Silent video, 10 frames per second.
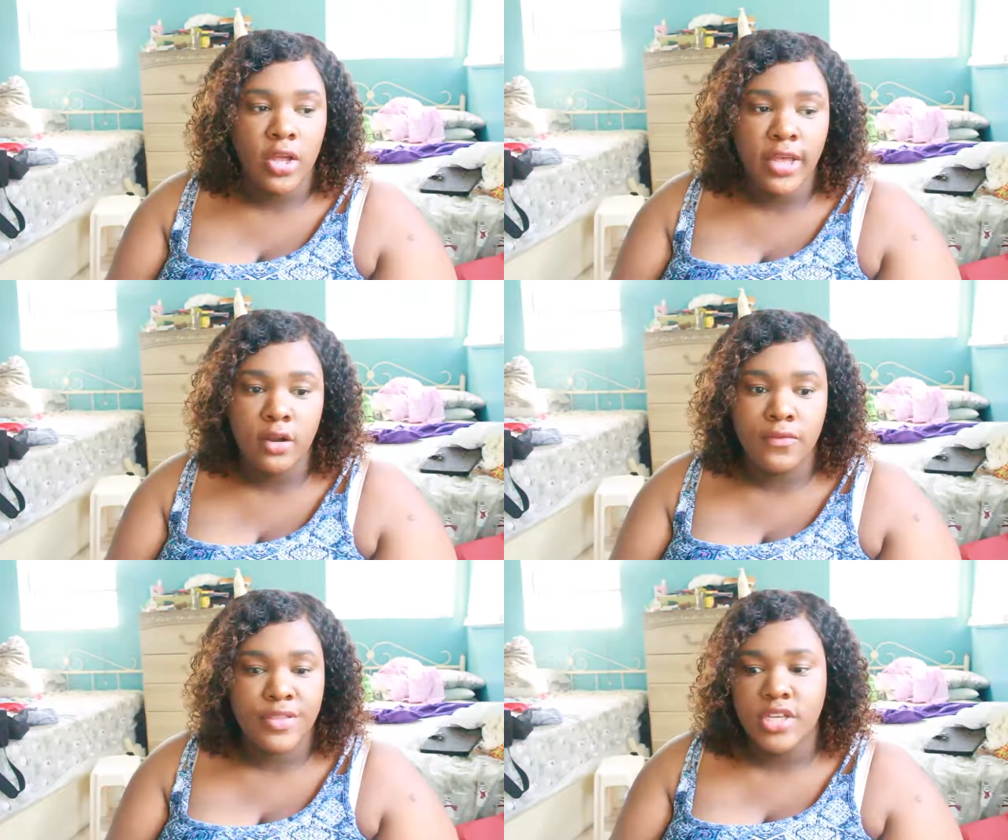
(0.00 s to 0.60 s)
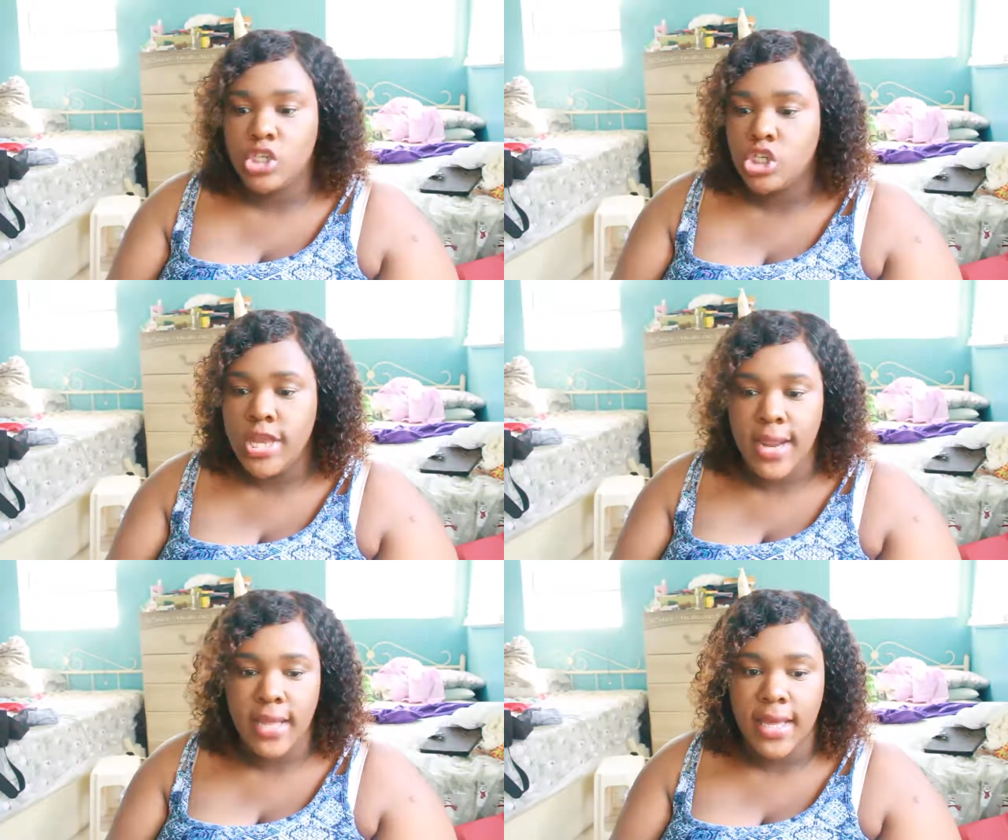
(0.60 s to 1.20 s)
get over the
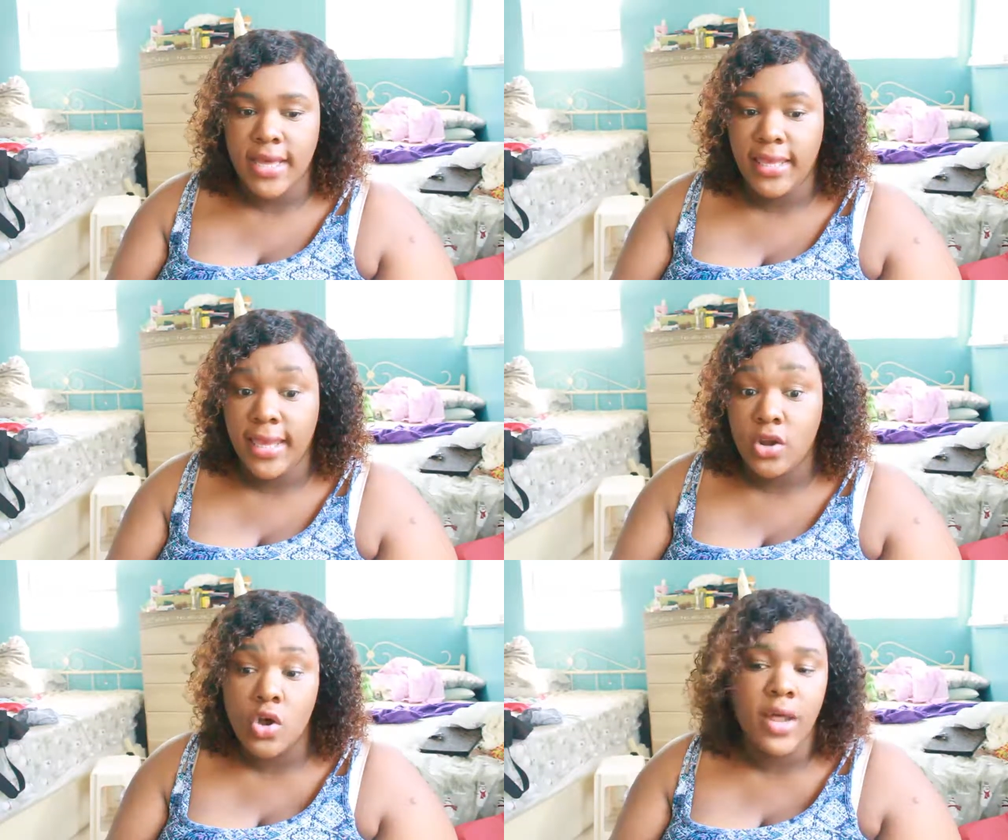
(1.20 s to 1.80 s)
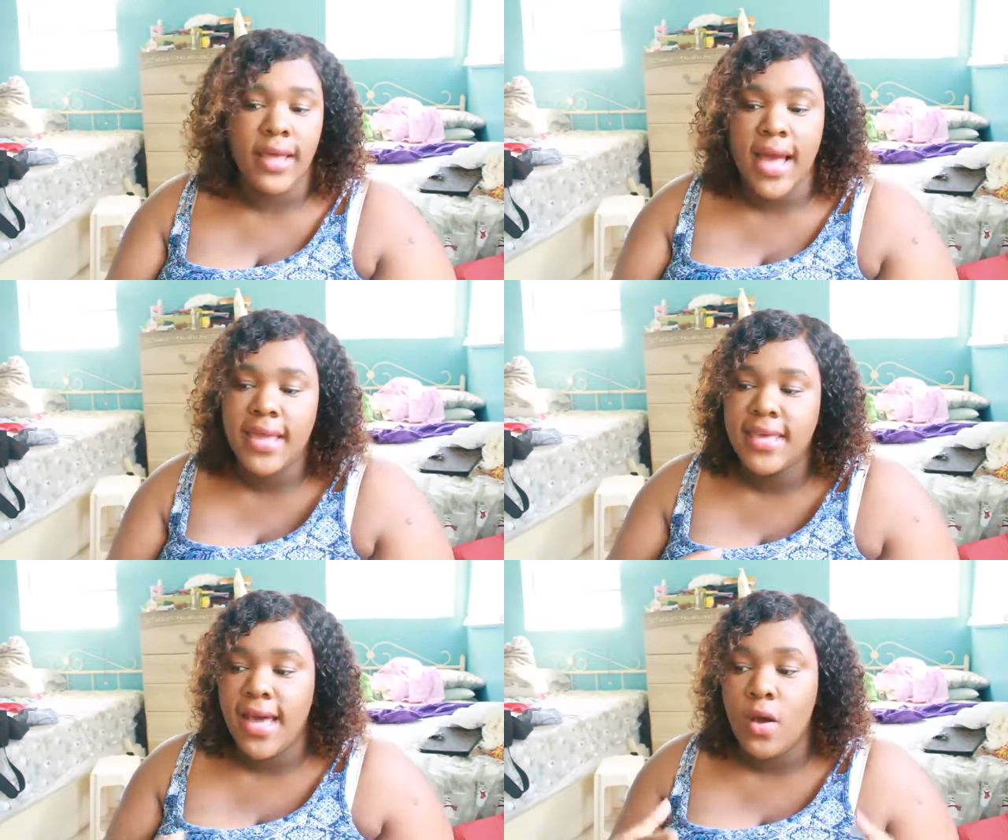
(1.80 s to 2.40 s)
shedding. I
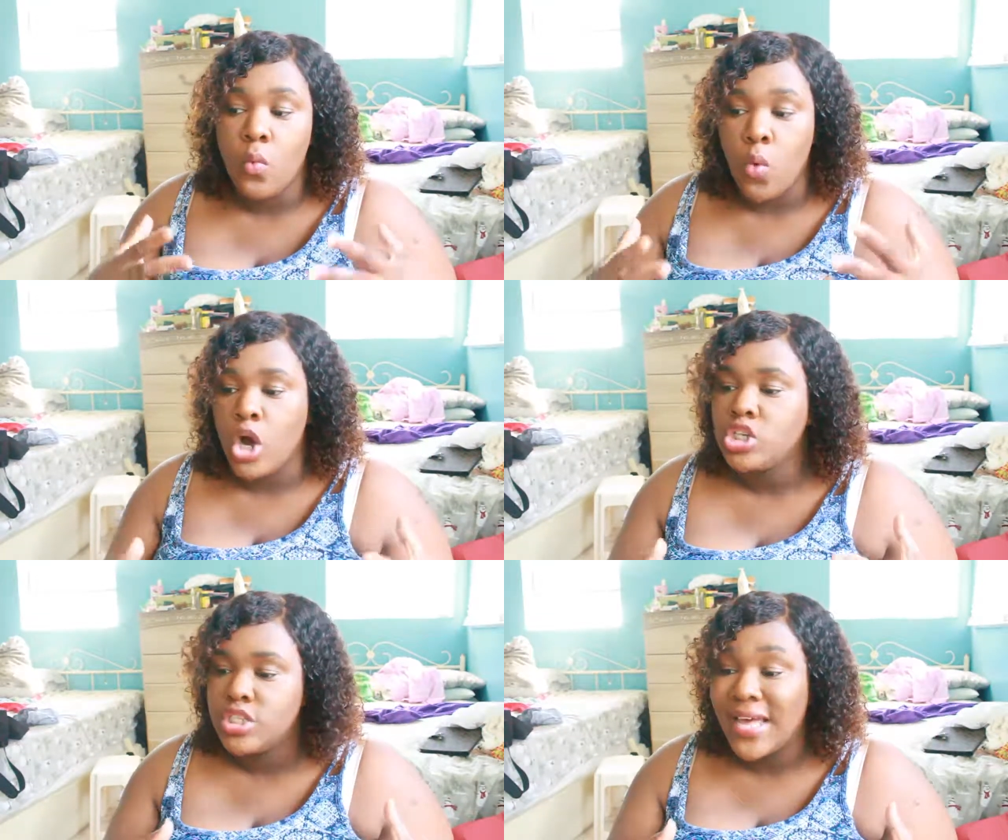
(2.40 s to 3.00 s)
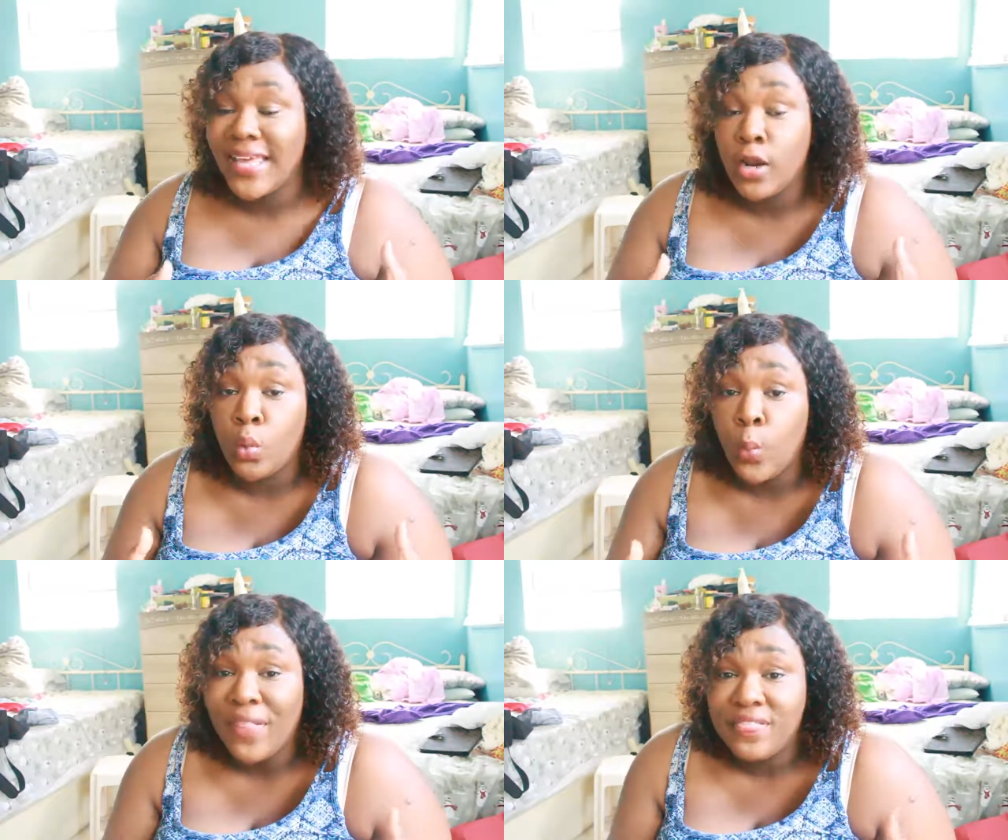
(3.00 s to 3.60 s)
can't wash this, I
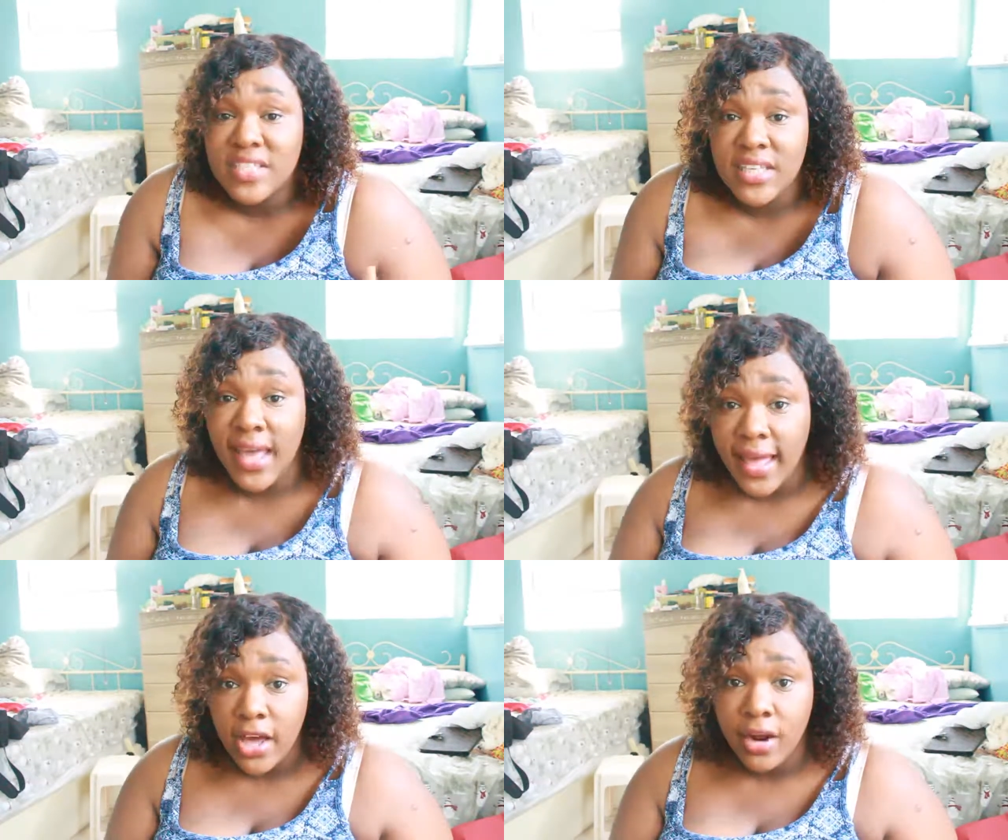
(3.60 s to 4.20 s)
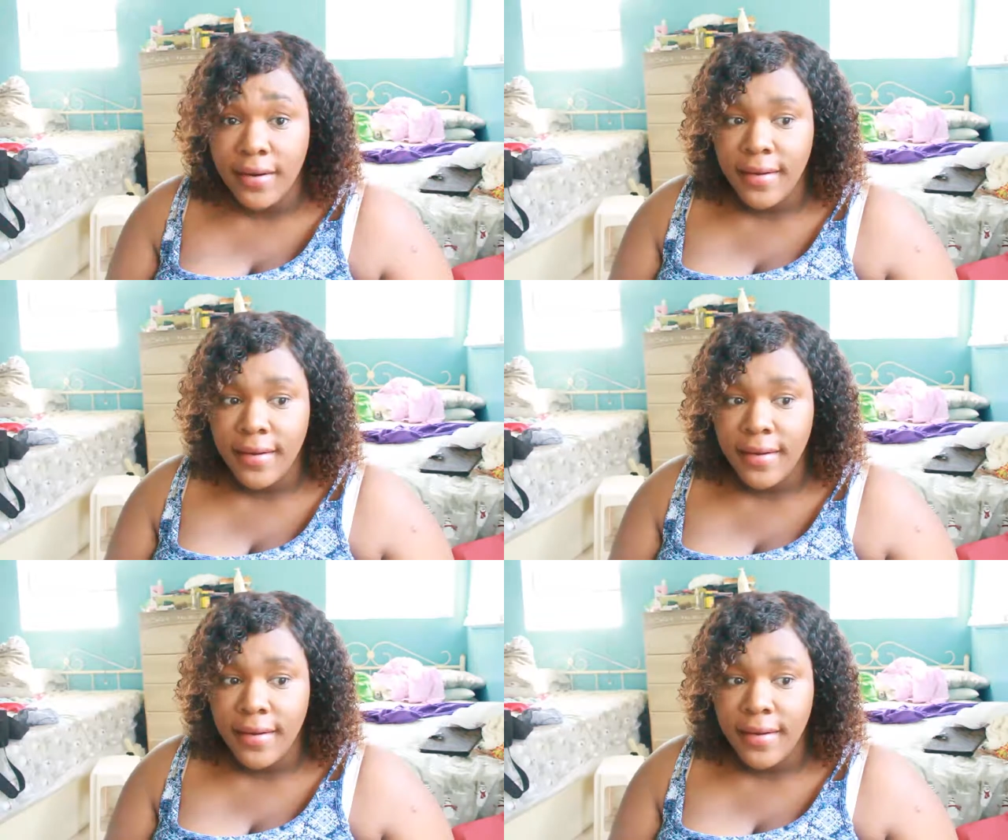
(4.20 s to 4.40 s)
cannot wet this hair,